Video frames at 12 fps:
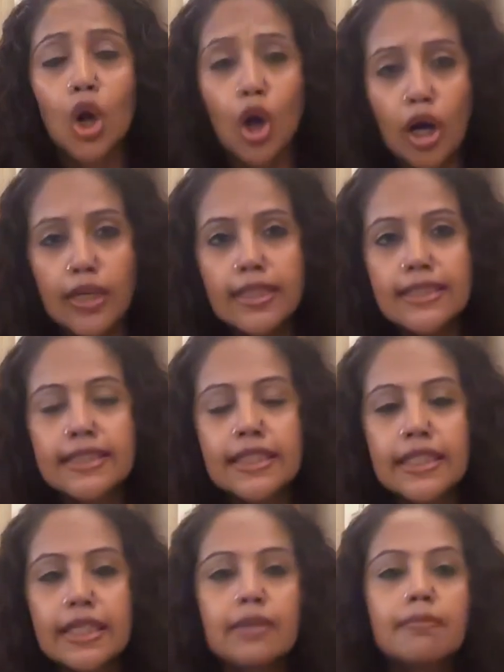
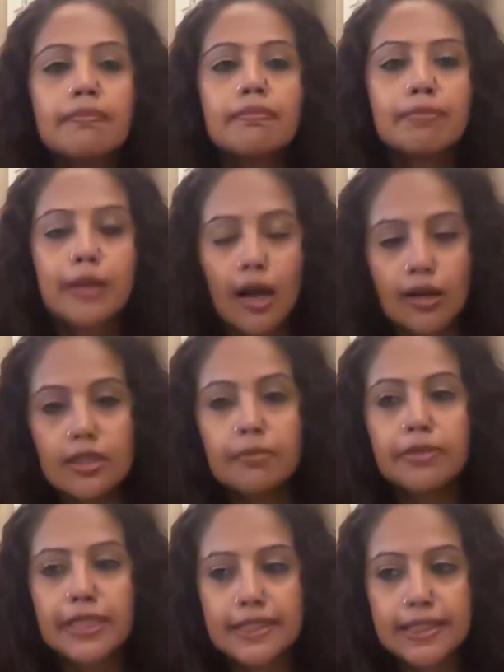honestly,
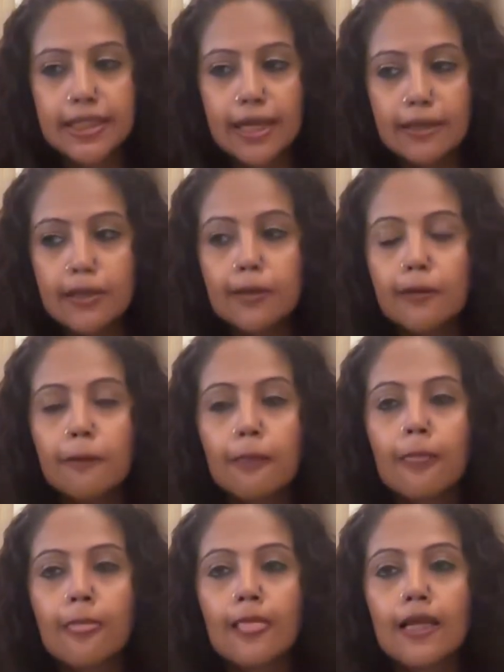plant-based leather
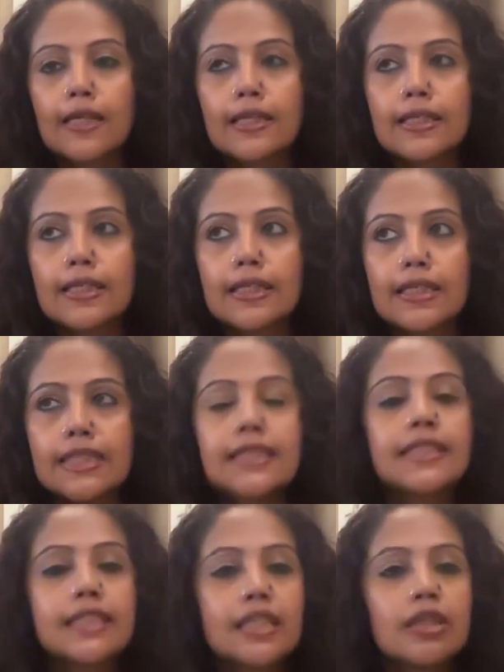is
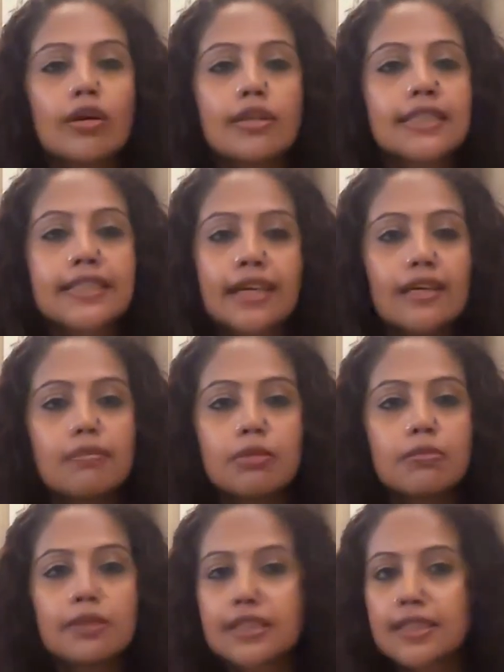still not a
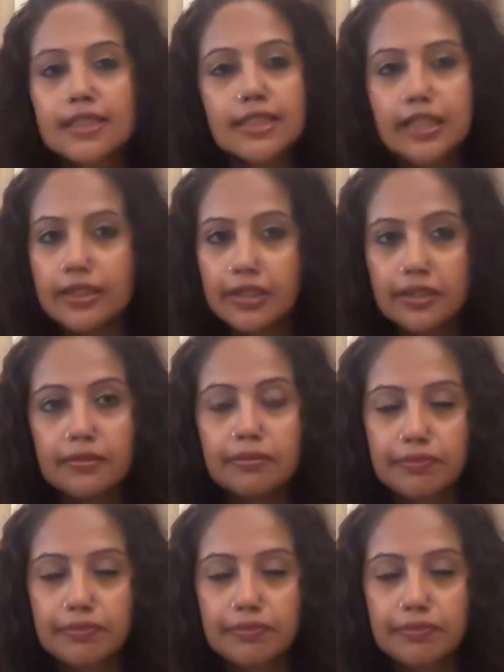scalable business in India